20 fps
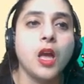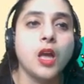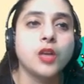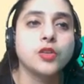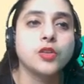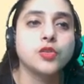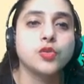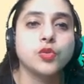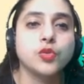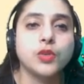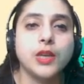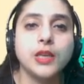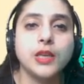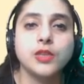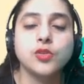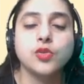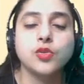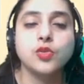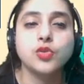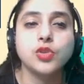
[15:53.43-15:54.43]
So next
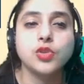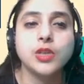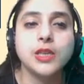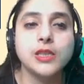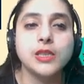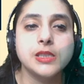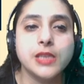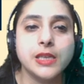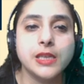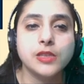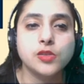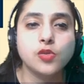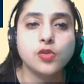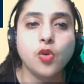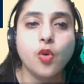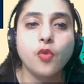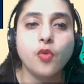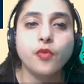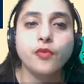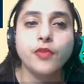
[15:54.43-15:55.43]
question is, let's
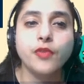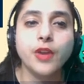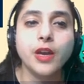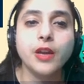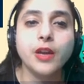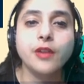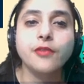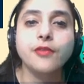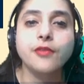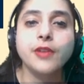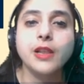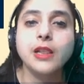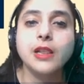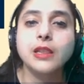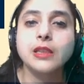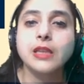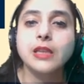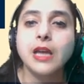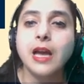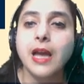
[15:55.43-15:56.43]
solve, where will
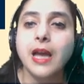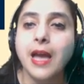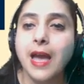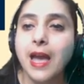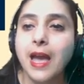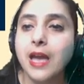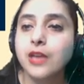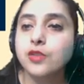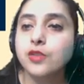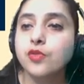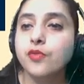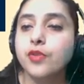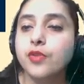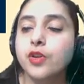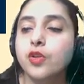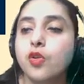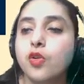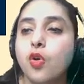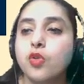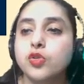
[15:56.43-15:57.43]
the hand of a
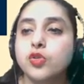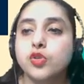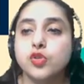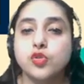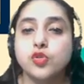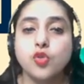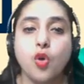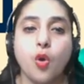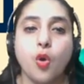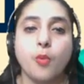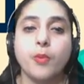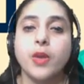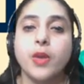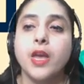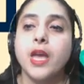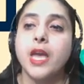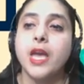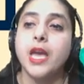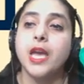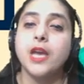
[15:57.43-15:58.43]
clock stop
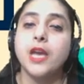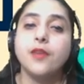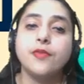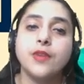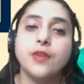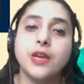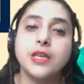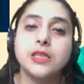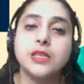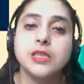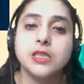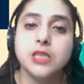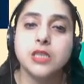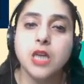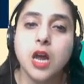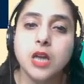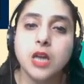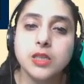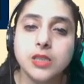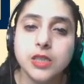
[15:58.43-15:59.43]
if it
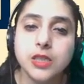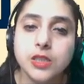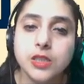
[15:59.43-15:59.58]
starts at